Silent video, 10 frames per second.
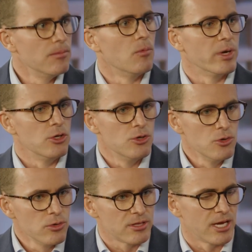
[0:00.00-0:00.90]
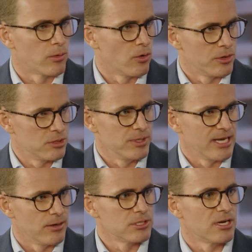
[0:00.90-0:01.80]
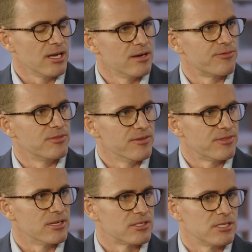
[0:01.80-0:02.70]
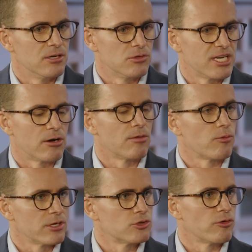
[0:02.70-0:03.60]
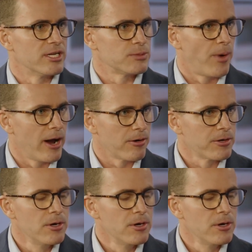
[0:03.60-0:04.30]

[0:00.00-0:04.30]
We knew that they were going to be down today if this, tariff risk transpired.